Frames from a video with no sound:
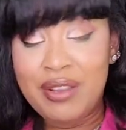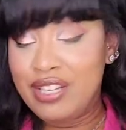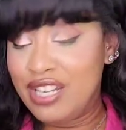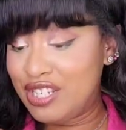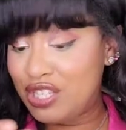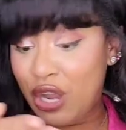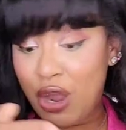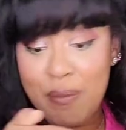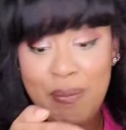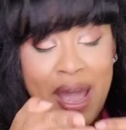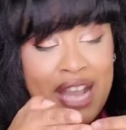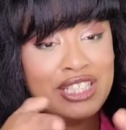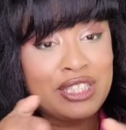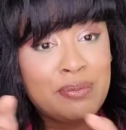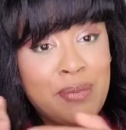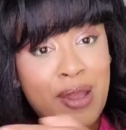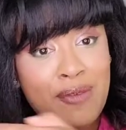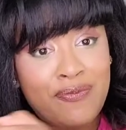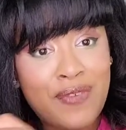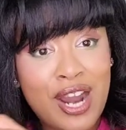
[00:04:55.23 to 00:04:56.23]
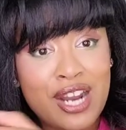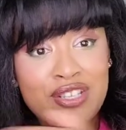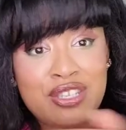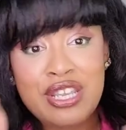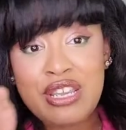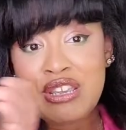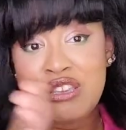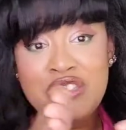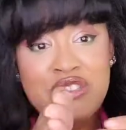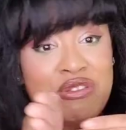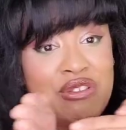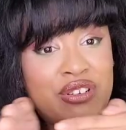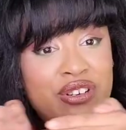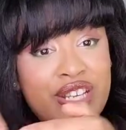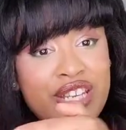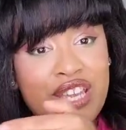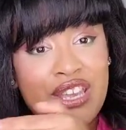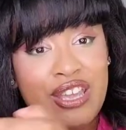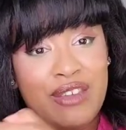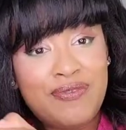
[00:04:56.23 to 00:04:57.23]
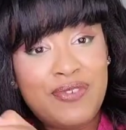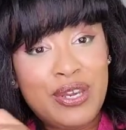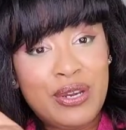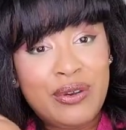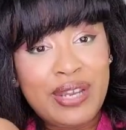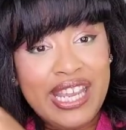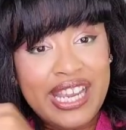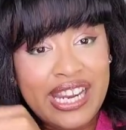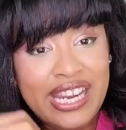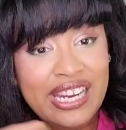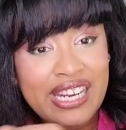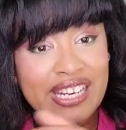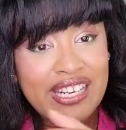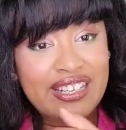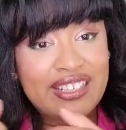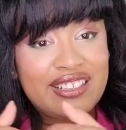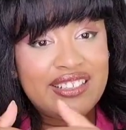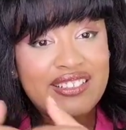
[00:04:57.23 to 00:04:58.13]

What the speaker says: Just go back to my first. You, if you here,